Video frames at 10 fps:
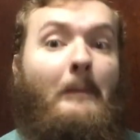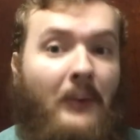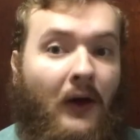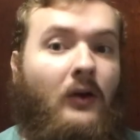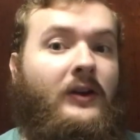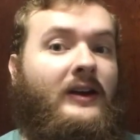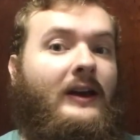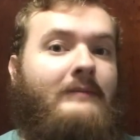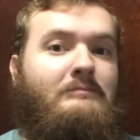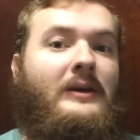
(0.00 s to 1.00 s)
building
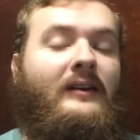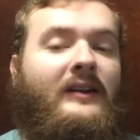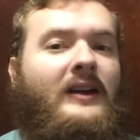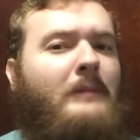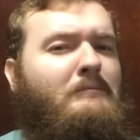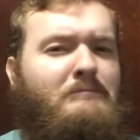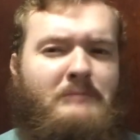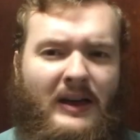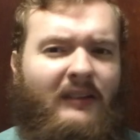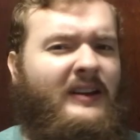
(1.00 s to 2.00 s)
and building and
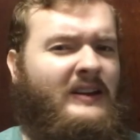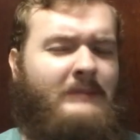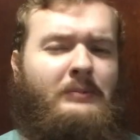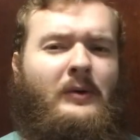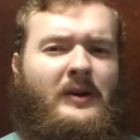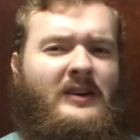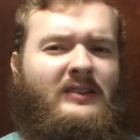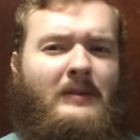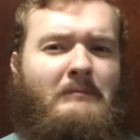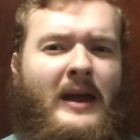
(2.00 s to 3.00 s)
building upon it
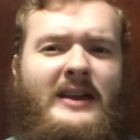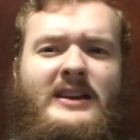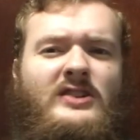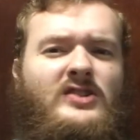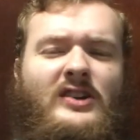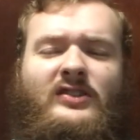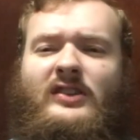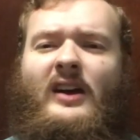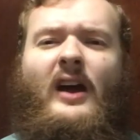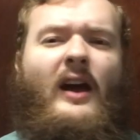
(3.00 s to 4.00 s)
to make it just